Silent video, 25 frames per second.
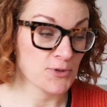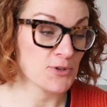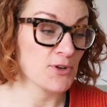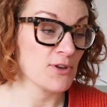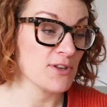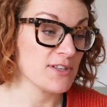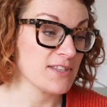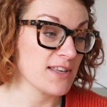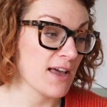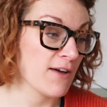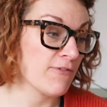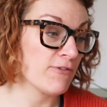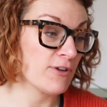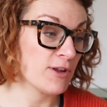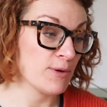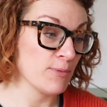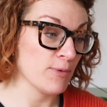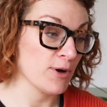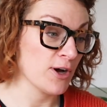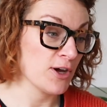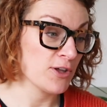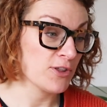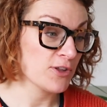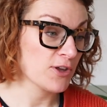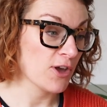So it's definitely
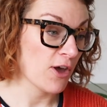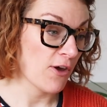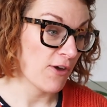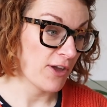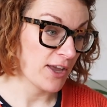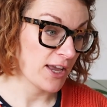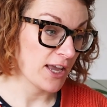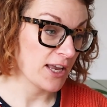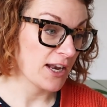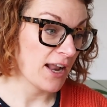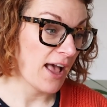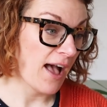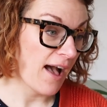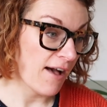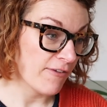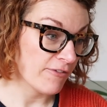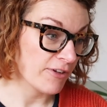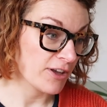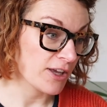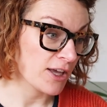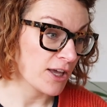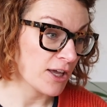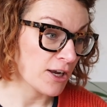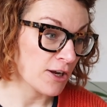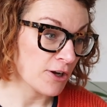worth going and
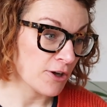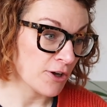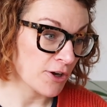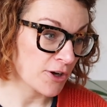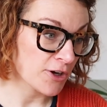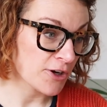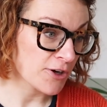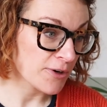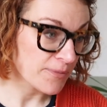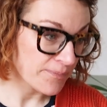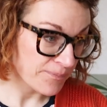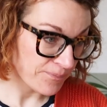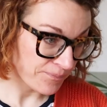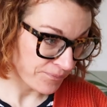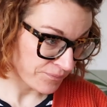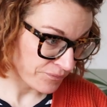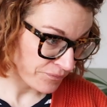having a look.